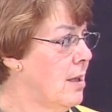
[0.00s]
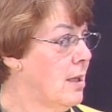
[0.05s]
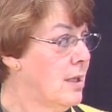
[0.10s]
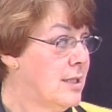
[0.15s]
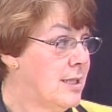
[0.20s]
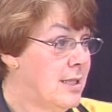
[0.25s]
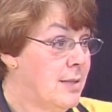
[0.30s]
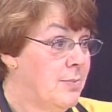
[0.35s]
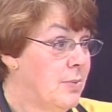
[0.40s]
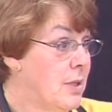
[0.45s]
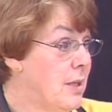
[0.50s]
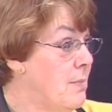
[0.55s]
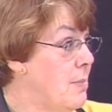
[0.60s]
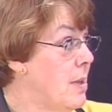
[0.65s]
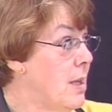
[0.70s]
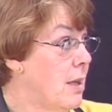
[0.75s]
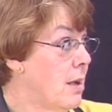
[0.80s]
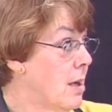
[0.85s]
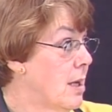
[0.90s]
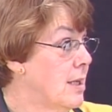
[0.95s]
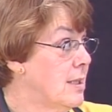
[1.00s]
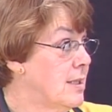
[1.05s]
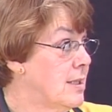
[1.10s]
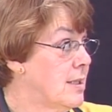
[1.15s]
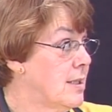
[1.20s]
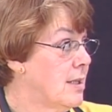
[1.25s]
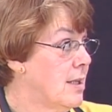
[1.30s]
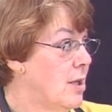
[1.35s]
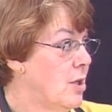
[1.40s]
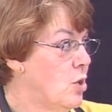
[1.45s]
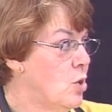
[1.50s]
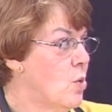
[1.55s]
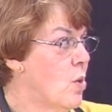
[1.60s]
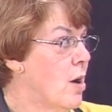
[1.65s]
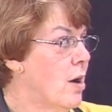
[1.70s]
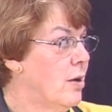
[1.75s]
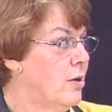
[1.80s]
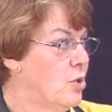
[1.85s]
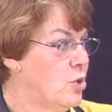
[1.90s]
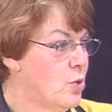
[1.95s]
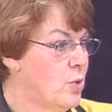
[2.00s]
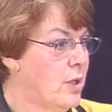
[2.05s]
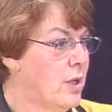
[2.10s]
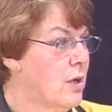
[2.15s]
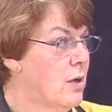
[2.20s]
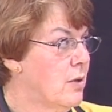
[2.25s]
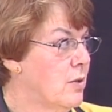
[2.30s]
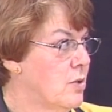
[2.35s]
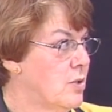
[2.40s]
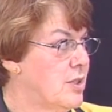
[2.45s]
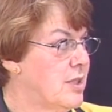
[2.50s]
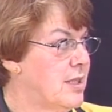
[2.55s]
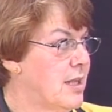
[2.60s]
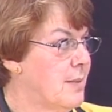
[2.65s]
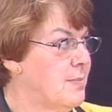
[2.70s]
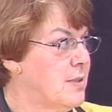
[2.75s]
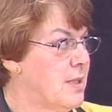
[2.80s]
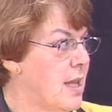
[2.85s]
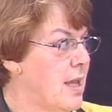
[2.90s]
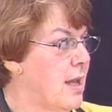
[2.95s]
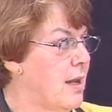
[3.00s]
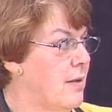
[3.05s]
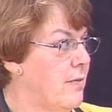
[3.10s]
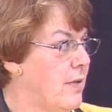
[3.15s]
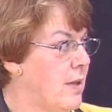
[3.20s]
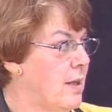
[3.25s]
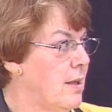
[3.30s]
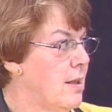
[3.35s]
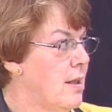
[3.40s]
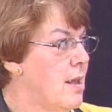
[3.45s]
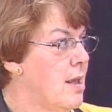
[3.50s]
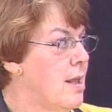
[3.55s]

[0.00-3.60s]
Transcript: simply because you aren't doing all those steps ahead of it.